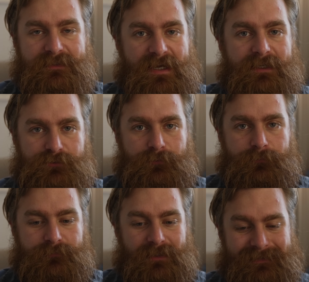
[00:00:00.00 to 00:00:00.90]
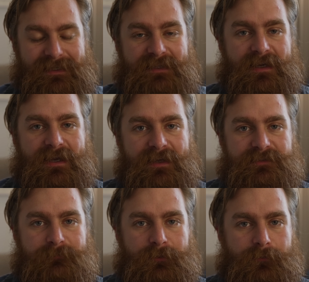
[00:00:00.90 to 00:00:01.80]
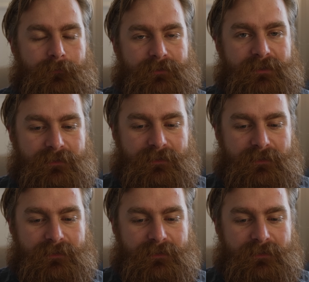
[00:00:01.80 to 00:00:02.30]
day 2, declared they had air superiority.